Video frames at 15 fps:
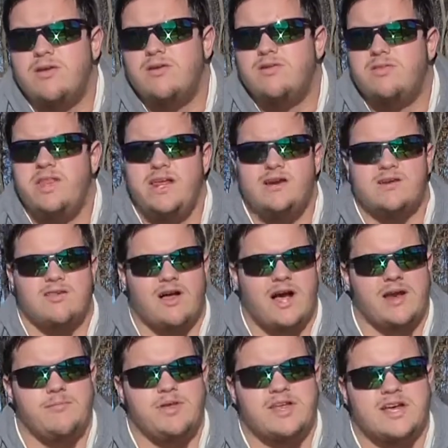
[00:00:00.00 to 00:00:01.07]
leader
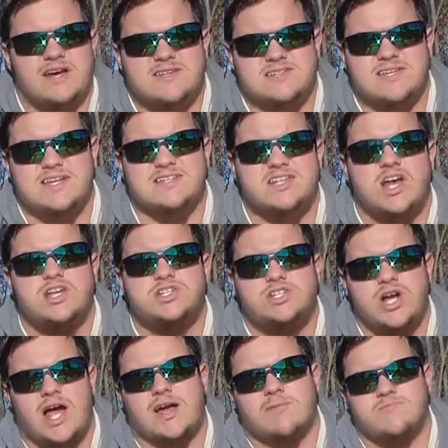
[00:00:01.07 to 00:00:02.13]
line because it's
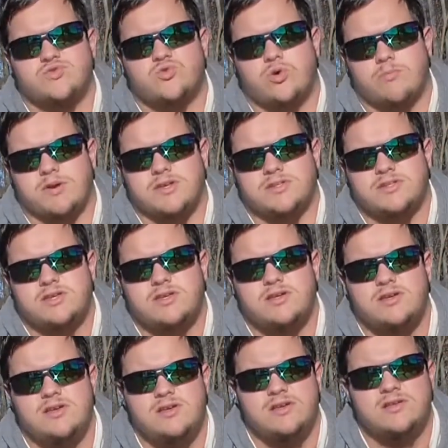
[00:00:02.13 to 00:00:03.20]
shock absorbent.
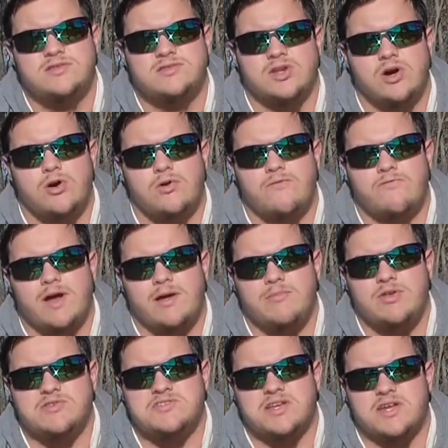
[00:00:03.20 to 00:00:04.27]
So if I'm
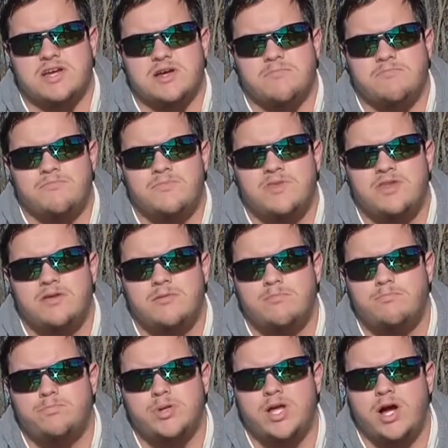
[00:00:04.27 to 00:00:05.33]
using a
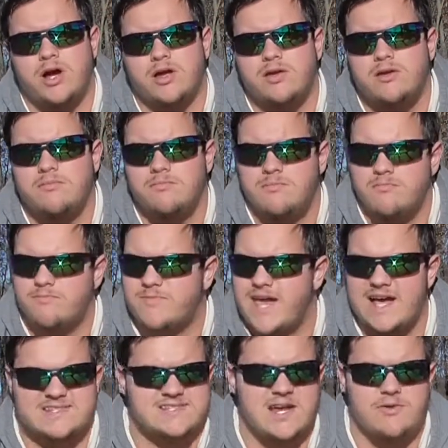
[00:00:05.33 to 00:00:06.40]
plug,
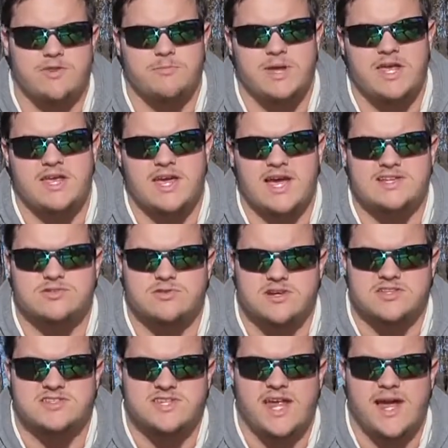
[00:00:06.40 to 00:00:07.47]
casting out with a bait caster and
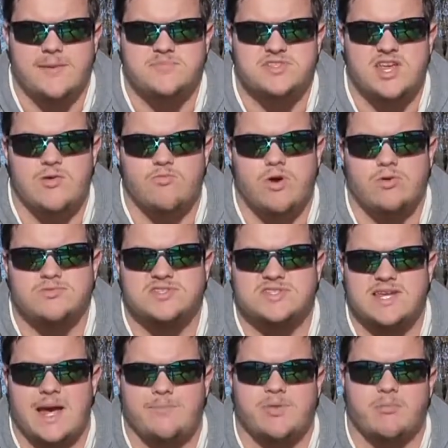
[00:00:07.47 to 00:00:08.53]
it snaps, it won't
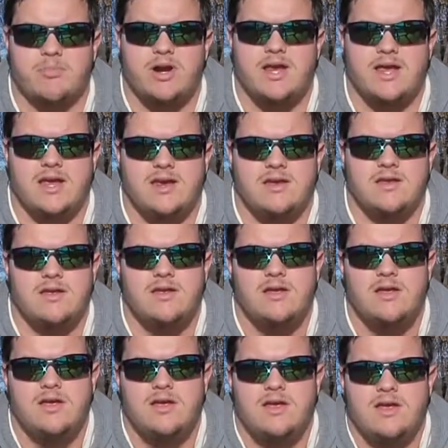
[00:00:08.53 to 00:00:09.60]
snap the braid.
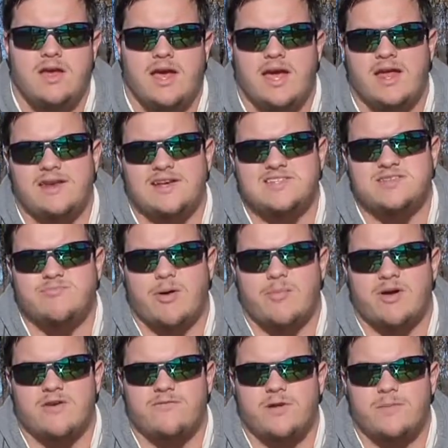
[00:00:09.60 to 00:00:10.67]
And I see my
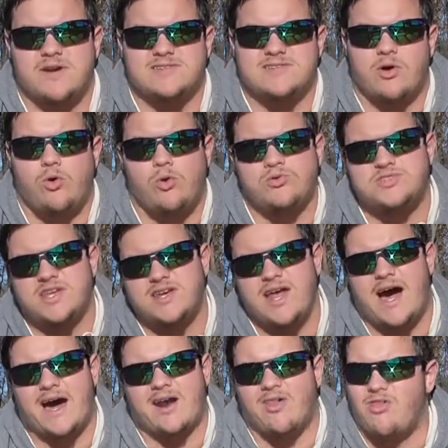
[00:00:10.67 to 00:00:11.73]
monofilament is it holds a
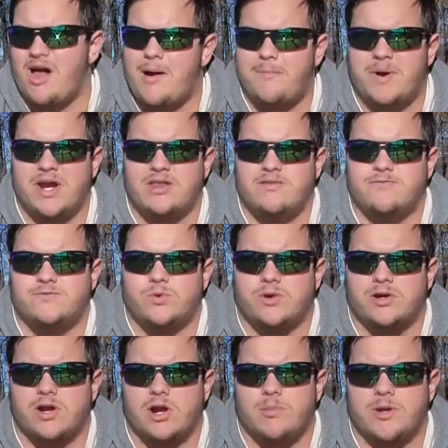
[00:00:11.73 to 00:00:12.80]
knot a lot better than
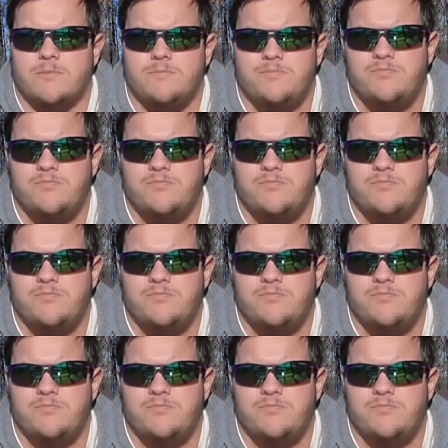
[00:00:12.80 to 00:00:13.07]
fluorocarbon.